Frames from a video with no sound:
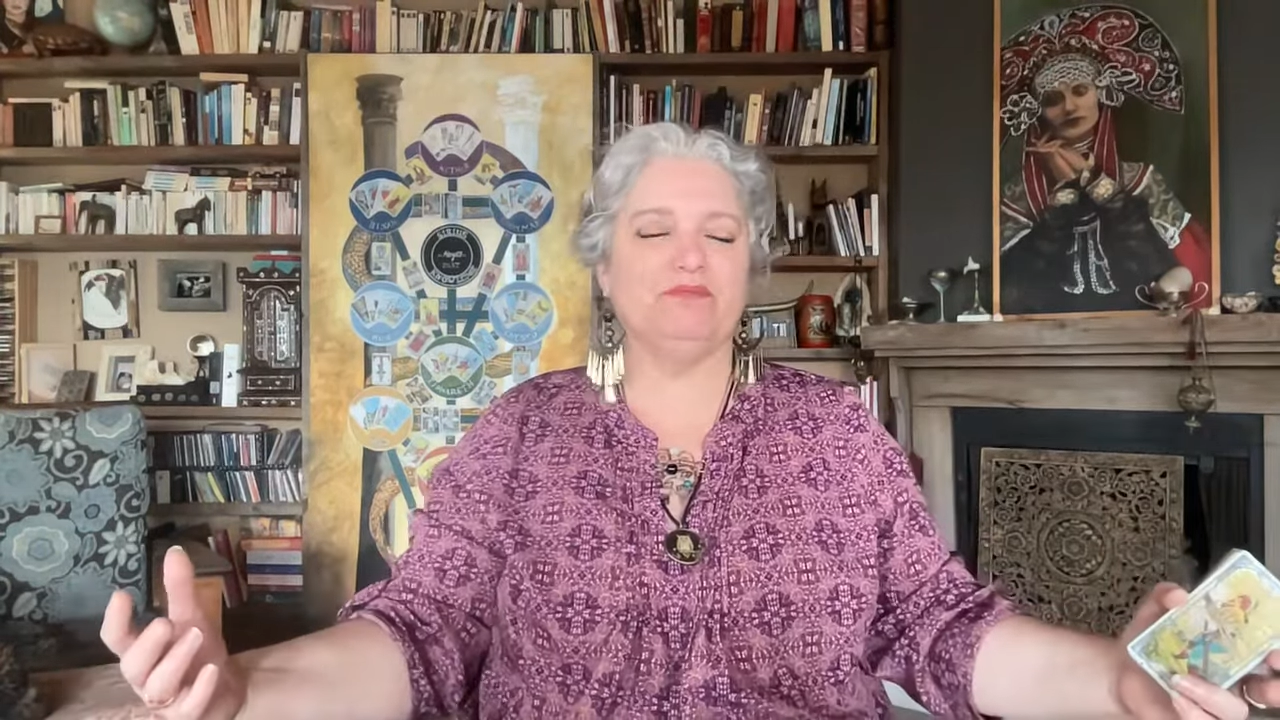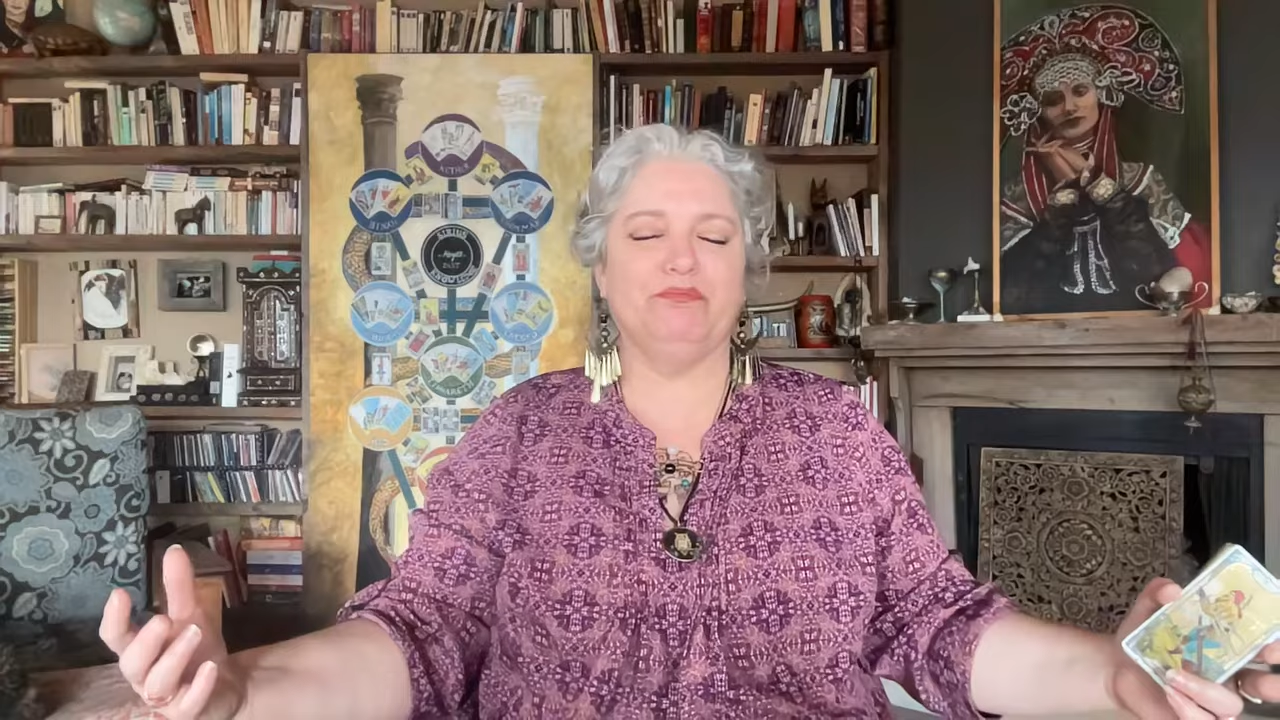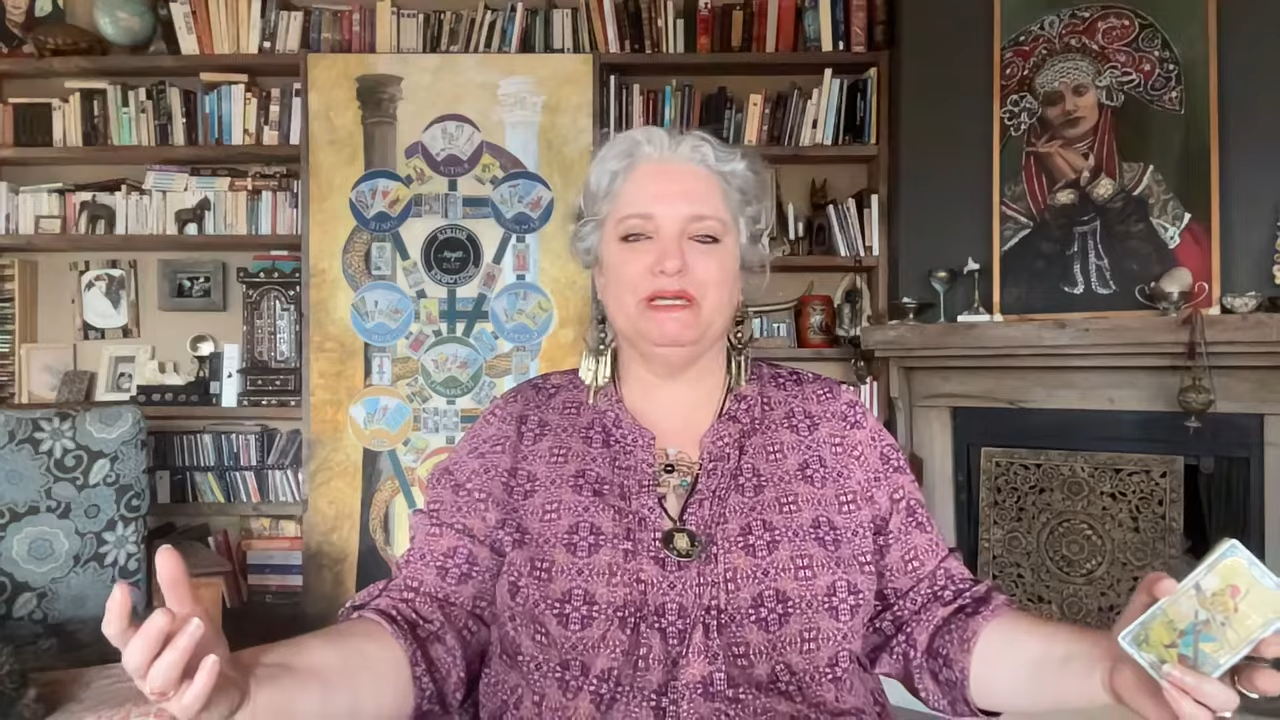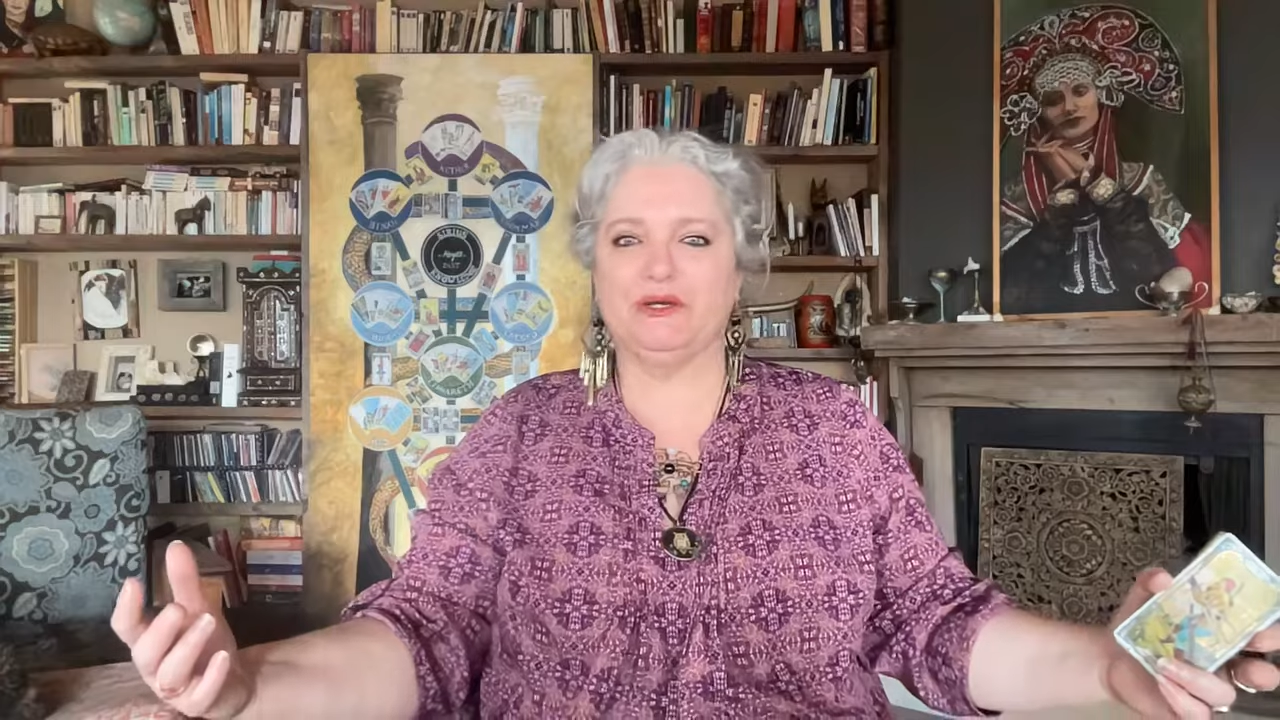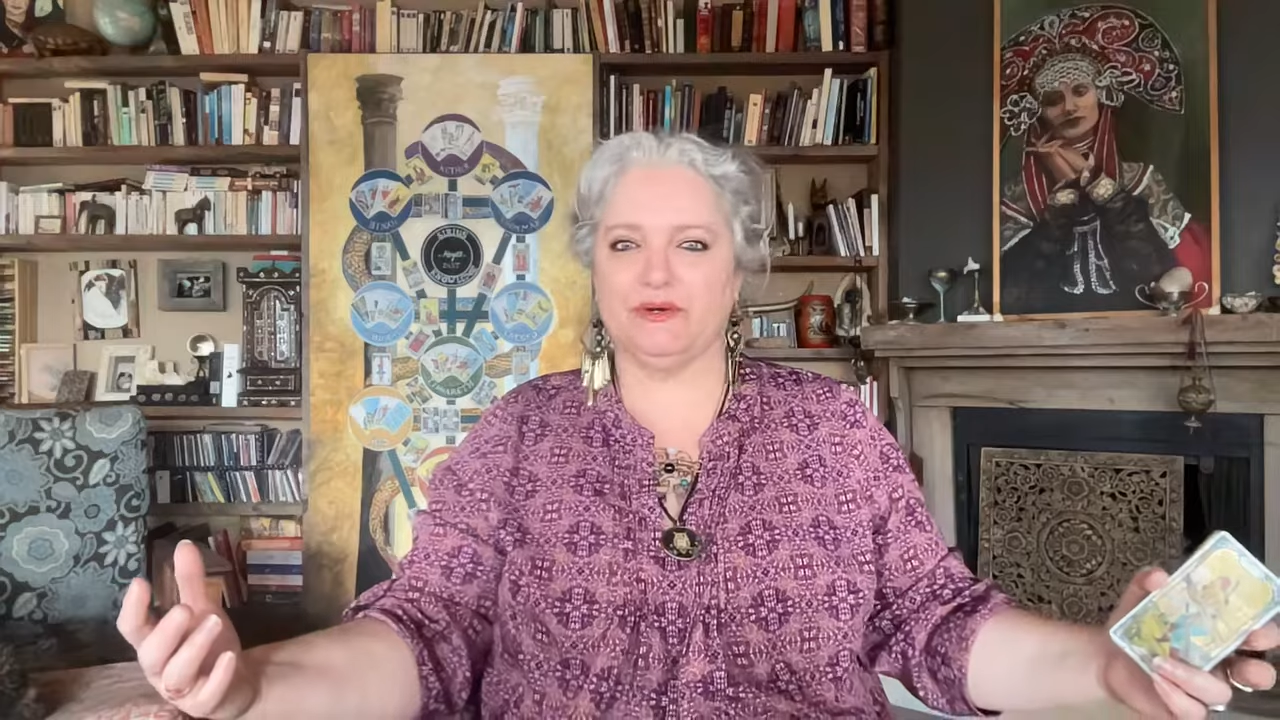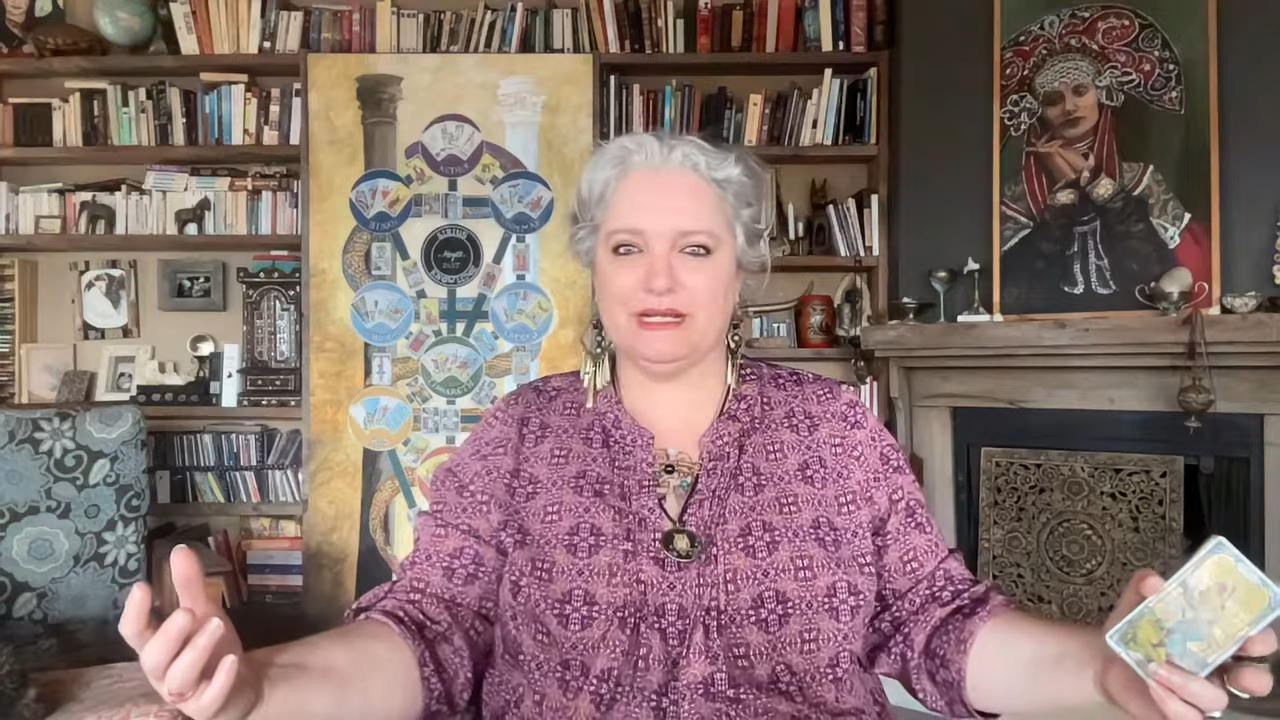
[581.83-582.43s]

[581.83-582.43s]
bigger